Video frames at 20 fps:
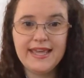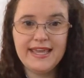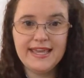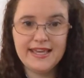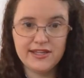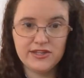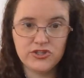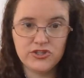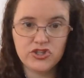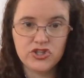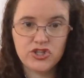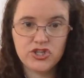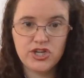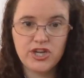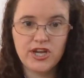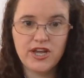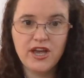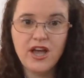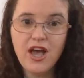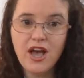inch
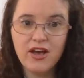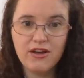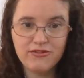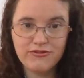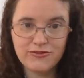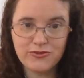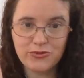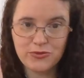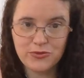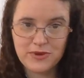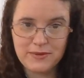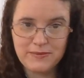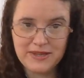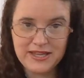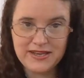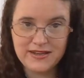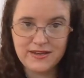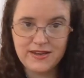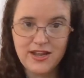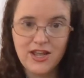of
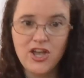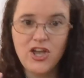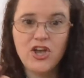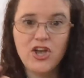ribbon.